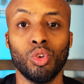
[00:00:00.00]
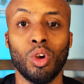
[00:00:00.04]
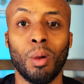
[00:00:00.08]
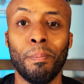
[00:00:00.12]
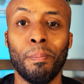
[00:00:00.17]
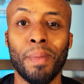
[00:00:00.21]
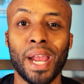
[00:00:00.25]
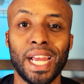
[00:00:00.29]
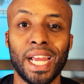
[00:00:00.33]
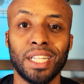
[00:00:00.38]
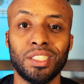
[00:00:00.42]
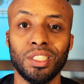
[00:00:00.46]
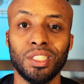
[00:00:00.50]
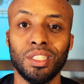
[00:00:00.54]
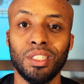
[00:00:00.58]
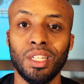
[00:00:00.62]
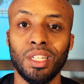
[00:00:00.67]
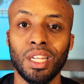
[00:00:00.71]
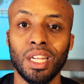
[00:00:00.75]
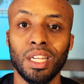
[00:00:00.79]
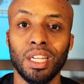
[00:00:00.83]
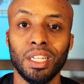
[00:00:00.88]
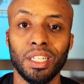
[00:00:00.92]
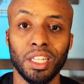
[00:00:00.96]
Imagine
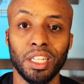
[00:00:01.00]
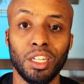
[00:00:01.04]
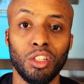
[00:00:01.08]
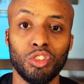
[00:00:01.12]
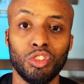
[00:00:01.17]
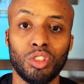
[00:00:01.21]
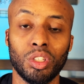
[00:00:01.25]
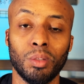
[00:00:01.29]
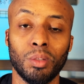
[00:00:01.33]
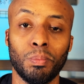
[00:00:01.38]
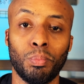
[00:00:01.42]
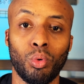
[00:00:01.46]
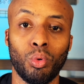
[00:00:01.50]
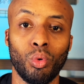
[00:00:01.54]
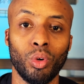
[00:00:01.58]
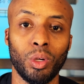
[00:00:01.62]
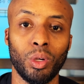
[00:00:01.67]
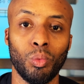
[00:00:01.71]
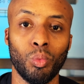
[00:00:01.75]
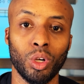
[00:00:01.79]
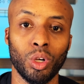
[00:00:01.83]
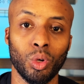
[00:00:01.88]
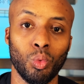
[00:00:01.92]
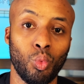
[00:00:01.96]
getting to the point
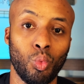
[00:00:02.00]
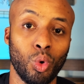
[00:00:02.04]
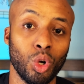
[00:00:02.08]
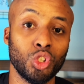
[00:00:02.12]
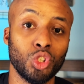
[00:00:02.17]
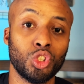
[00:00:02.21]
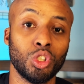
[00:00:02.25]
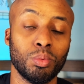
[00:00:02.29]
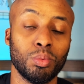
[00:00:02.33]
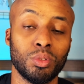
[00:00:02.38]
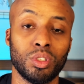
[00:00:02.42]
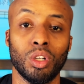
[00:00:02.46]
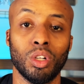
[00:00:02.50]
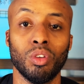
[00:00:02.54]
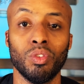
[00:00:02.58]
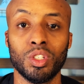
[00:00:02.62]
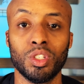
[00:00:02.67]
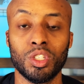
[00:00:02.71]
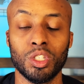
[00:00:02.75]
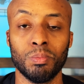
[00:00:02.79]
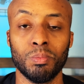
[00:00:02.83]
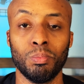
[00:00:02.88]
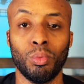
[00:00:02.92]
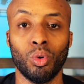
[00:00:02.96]
where worship service
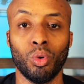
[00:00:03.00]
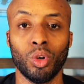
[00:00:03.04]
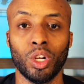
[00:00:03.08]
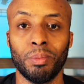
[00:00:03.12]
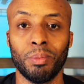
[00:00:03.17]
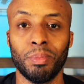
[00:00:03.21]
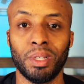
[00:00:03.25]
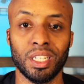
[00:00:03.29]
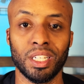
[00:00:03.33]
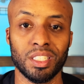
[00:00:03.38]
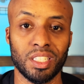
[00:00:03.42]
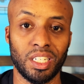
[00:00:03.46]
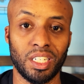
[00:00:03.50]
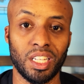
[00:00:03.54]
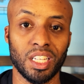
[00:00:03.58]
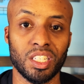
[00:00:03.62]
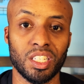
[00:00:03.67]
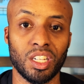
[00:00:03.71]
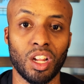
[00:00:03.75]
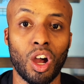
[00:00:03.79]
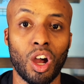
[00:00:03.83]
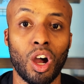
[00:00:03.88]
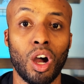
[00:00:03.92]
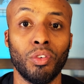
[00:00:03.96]
is boring because it
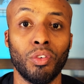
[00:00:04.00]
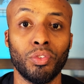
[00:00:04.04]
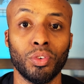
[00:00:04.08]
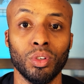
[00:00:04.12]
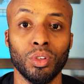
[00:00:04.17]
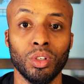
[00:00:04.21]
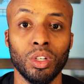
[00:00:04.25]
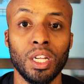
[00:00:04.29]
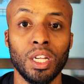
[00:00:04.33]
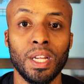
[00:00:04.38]
doesn't offer